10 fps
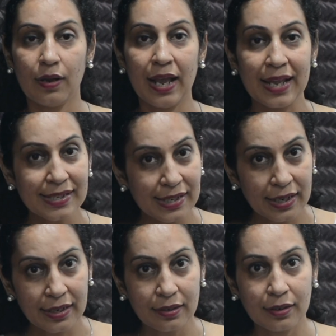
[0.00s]
As an
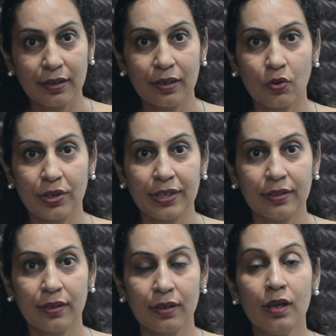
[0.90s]
internal
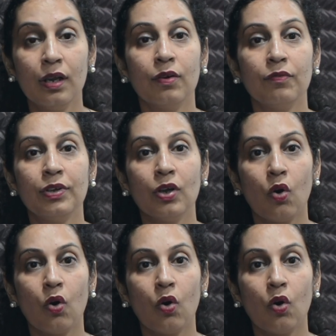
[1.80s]
auditor, we